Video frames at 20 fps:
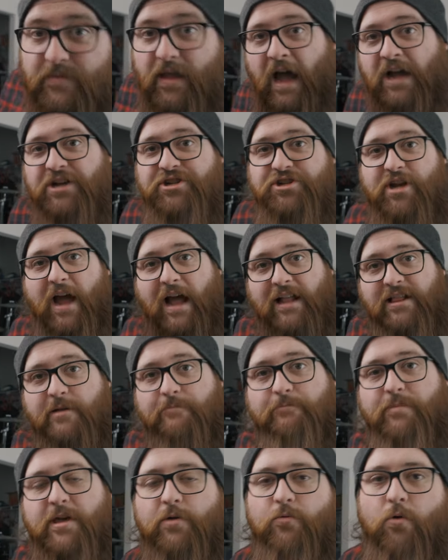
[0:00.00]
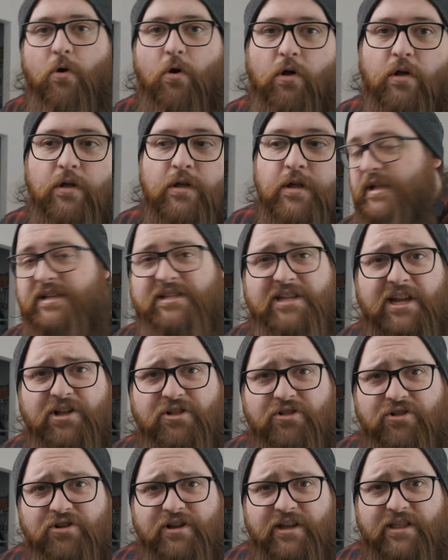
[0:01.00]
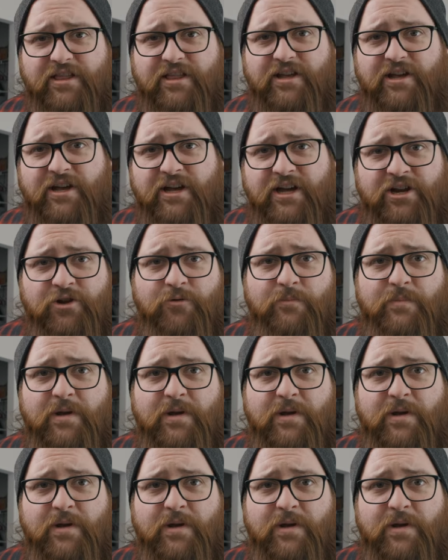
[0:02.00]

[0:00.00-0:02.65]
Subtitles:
I shot the B-roll. Let's take a look at the new